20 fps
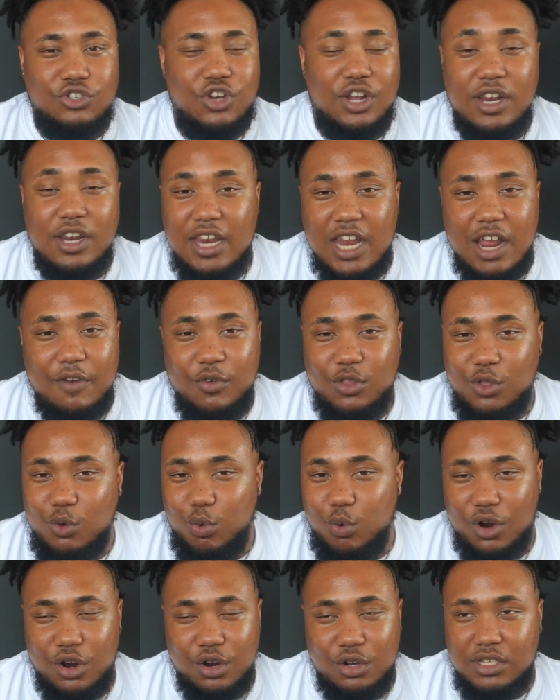are never the
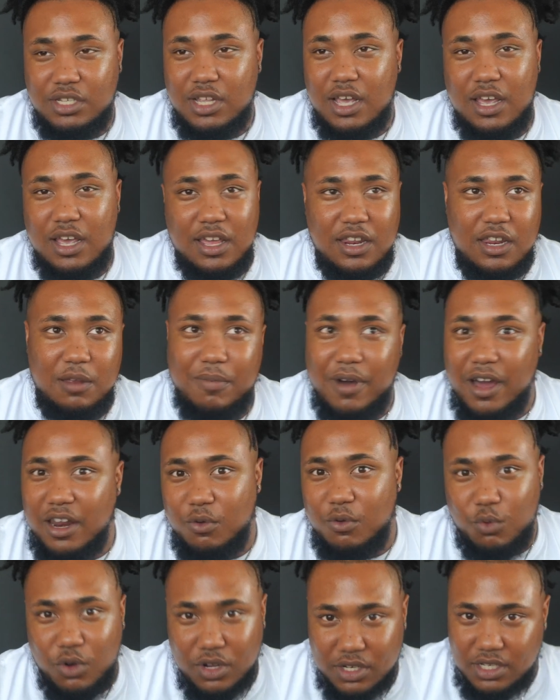words that anybody
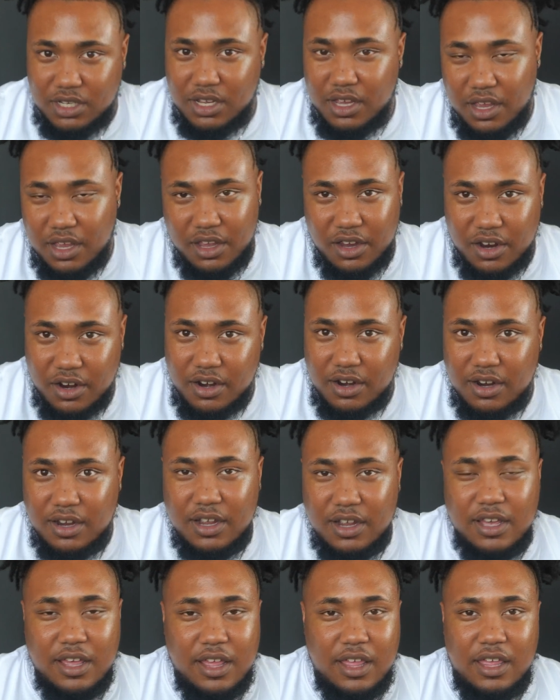wants to hear
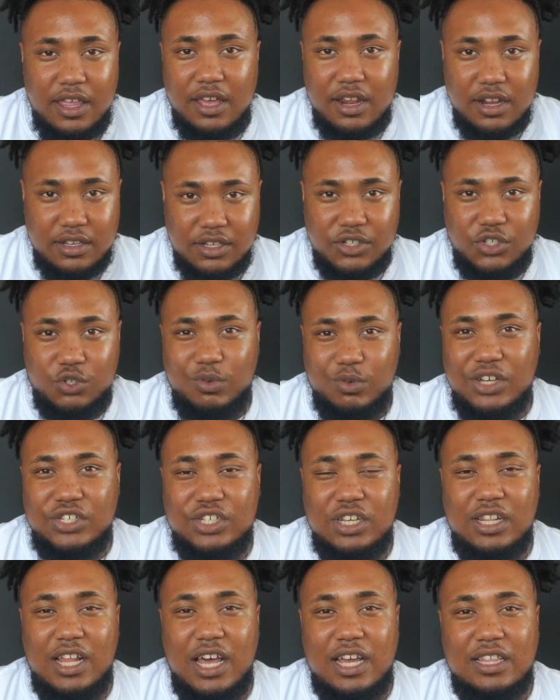in a
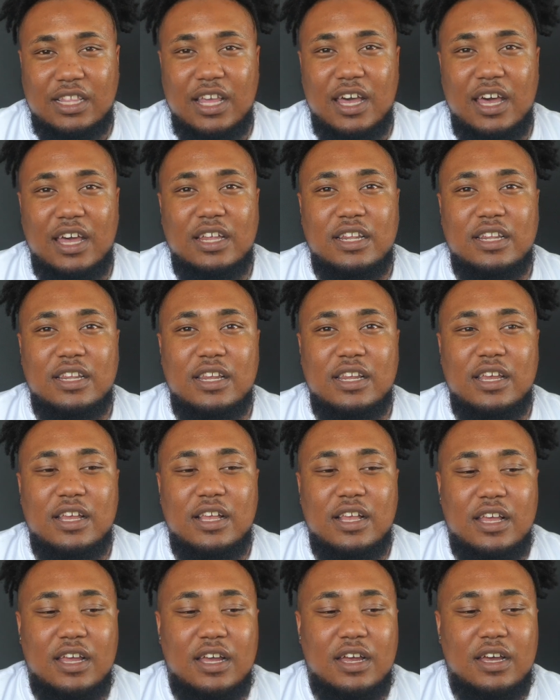situation like that.
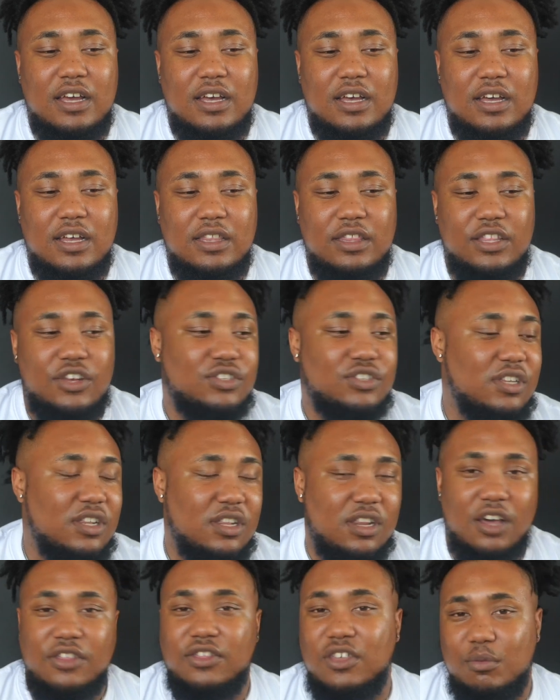There's
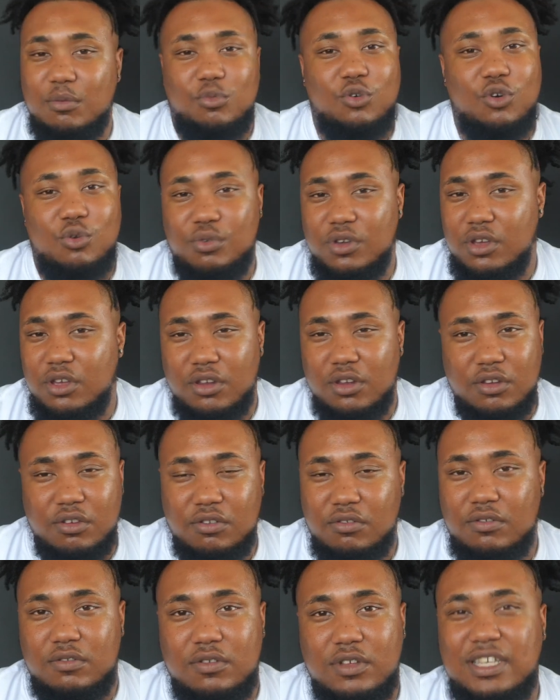nothing more we can
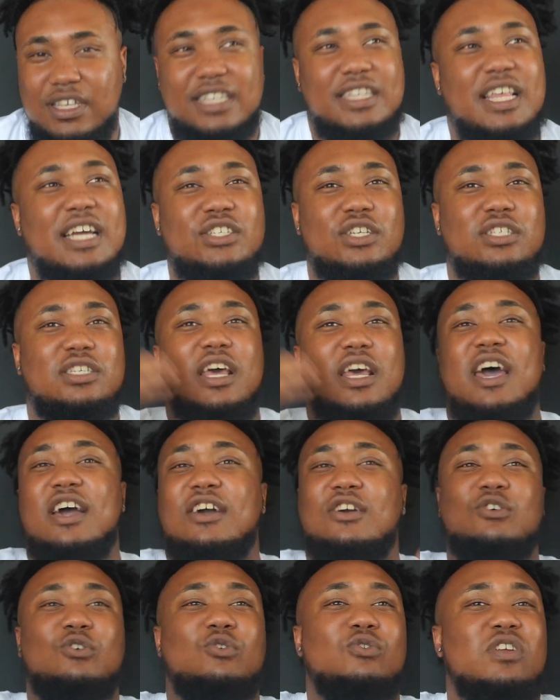do. It's like that just
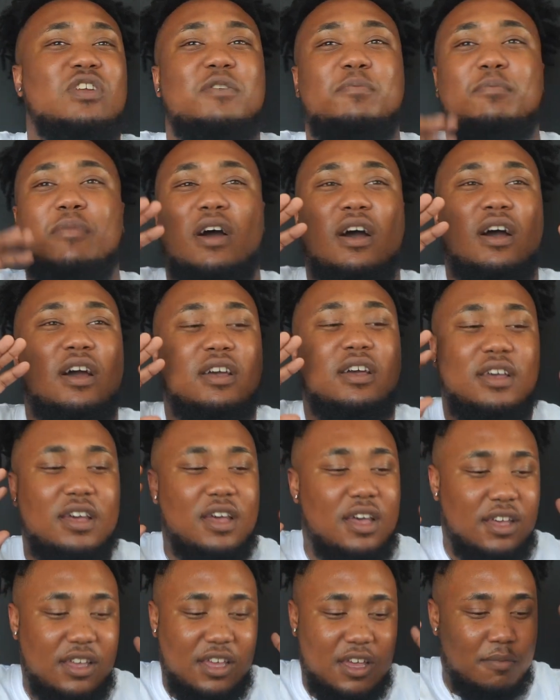echoed in
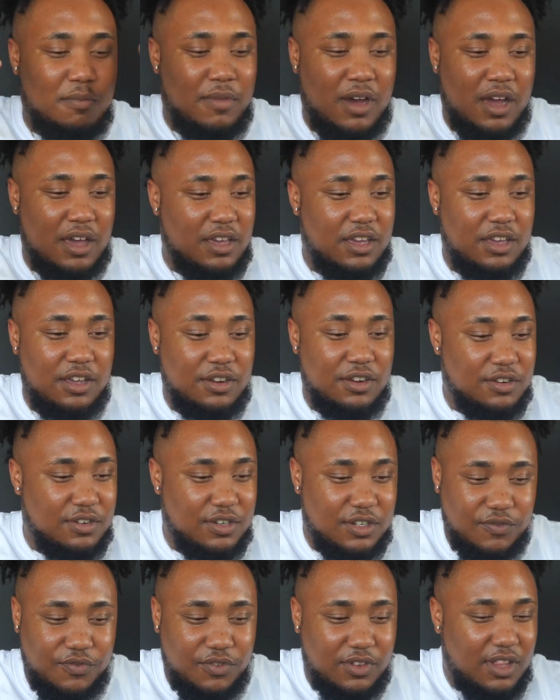my
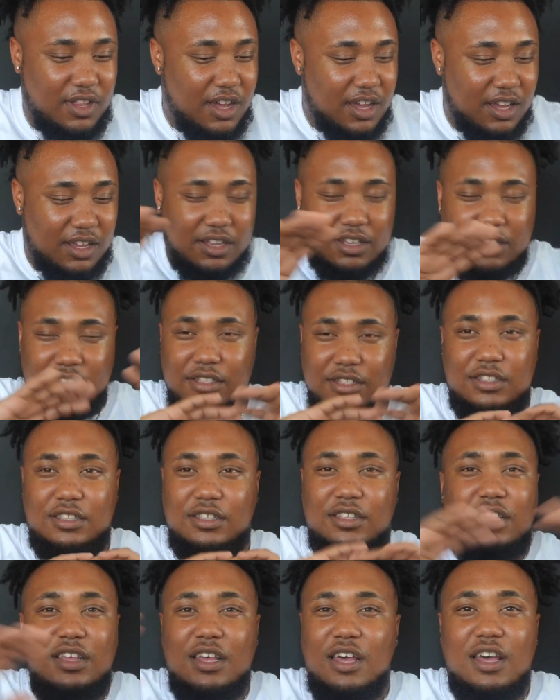ears for like
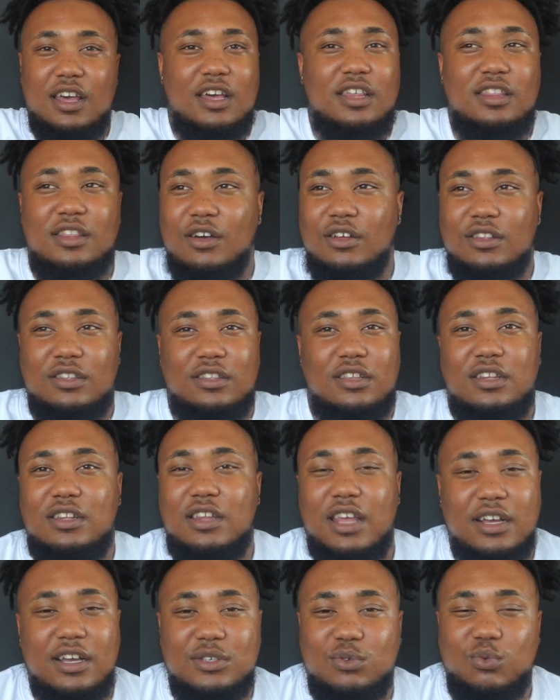the
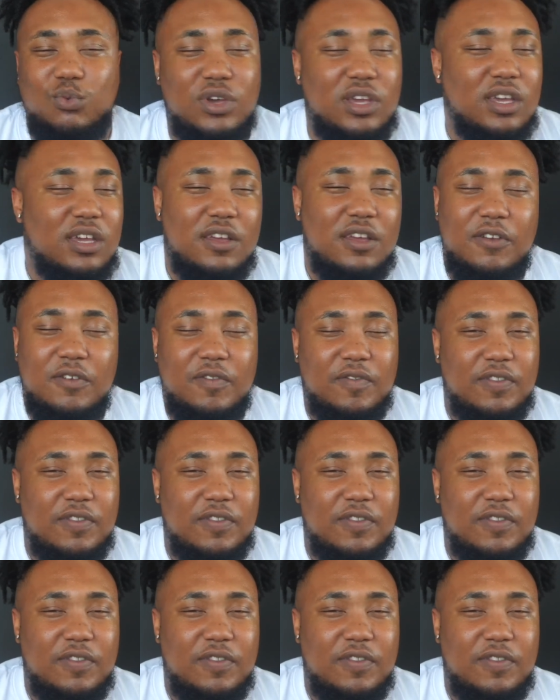next week.